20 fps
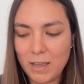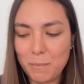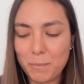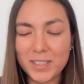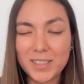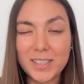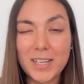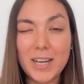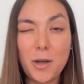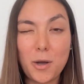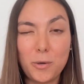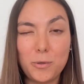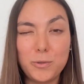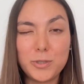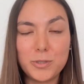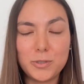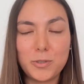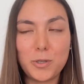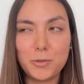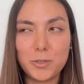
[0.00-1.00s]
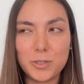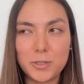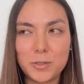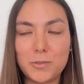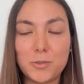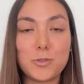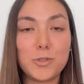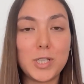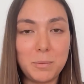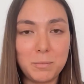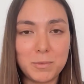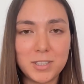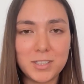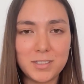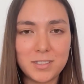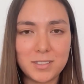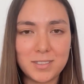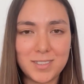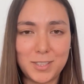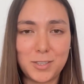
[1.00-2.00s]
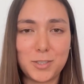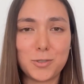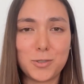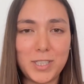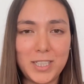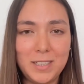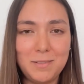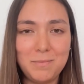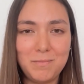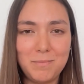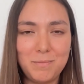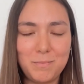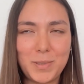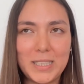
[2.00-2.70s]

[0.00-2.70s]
But there are also those dreamers that dream,